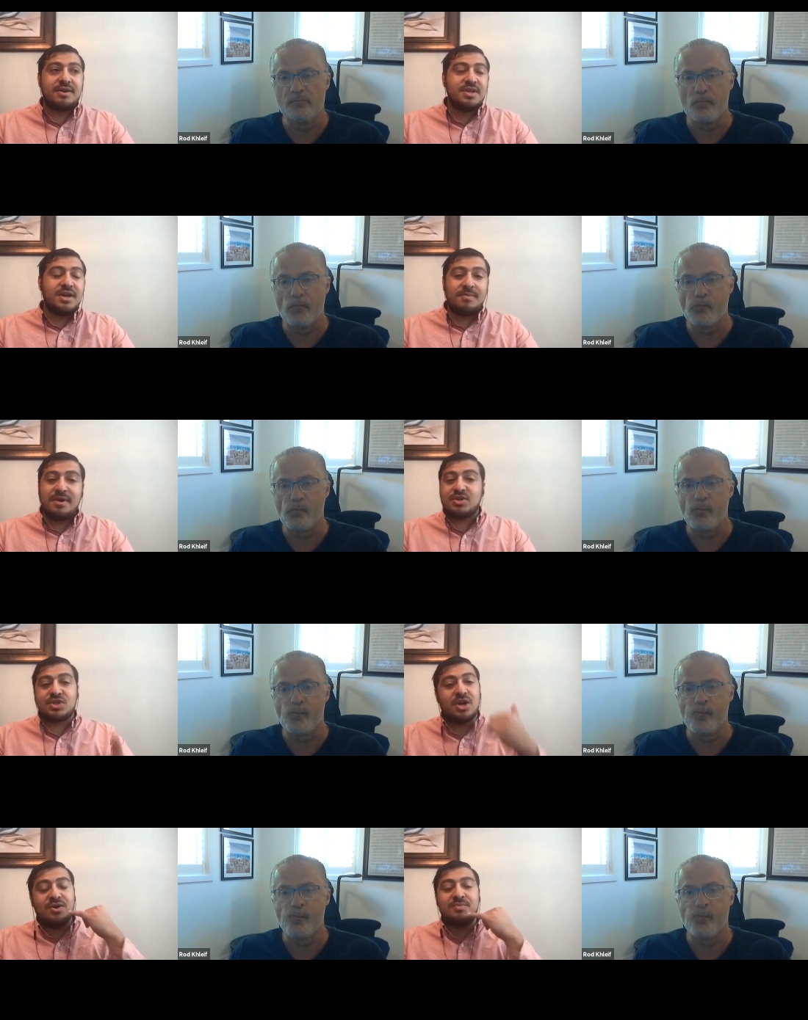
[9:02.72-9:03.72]
Speaker 1: about just
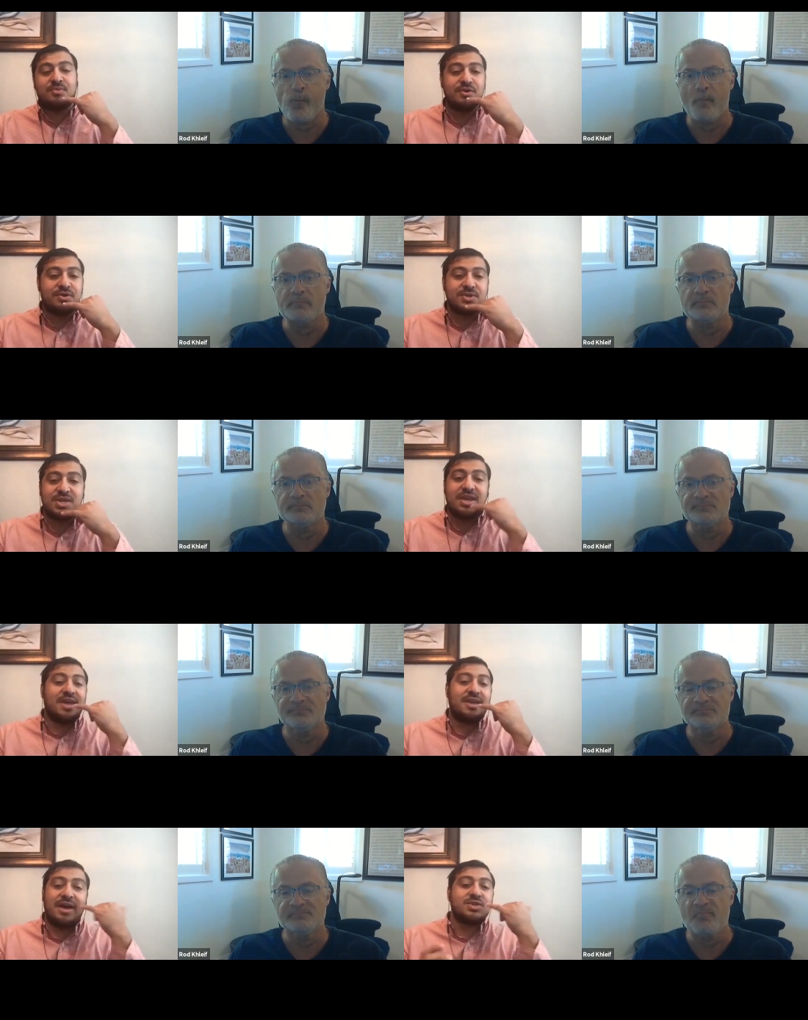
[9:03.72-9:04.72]
calling a broker and say, hey,
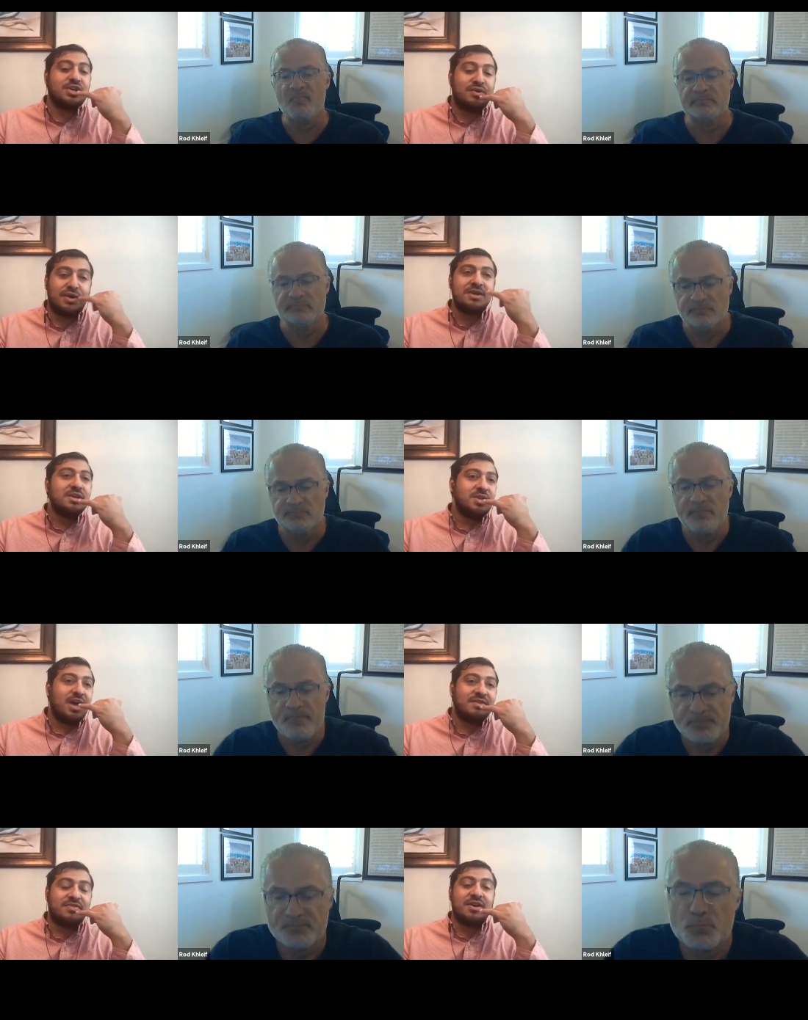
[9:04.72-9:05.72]
how's it going? Do you have
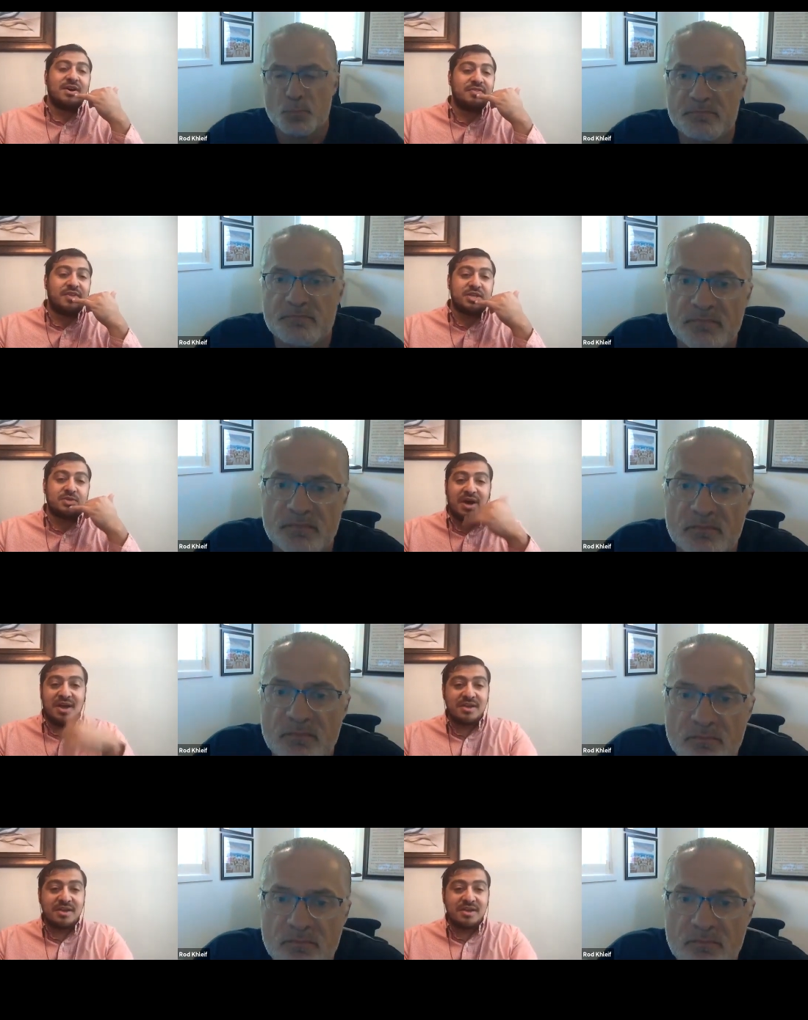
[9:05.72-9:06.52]
anything? All right, thanks, bye.